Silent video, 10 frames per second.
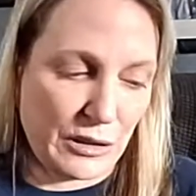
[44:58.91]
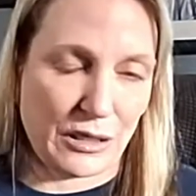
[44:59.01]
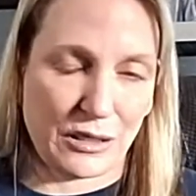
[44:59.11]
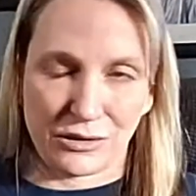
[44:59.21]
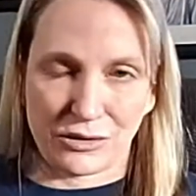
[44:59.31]
and
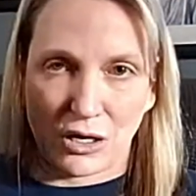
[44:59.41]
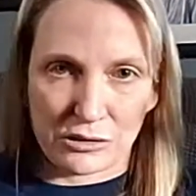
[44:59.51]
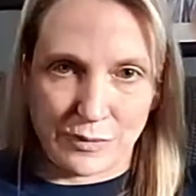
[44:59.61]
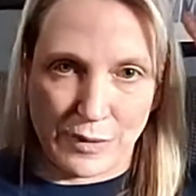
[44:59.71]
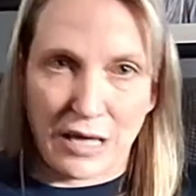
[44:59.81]
it talks
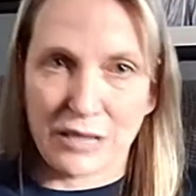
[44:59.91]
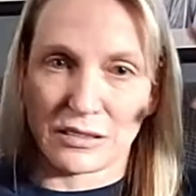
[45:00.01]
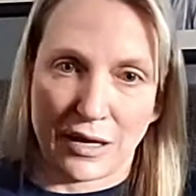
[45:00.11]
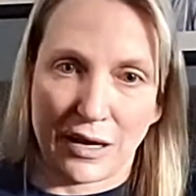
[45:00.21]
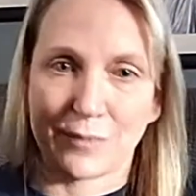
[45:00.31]
about how the
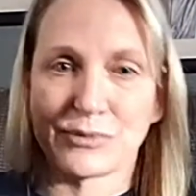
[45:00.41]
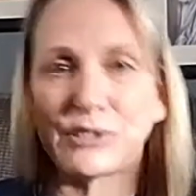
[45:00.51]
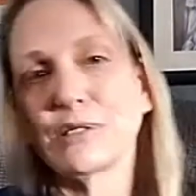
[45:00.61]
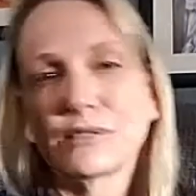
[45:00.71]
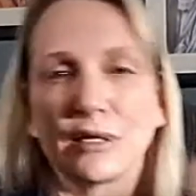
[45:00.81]

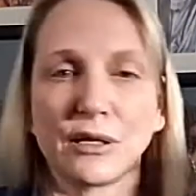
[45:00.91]
synapses and,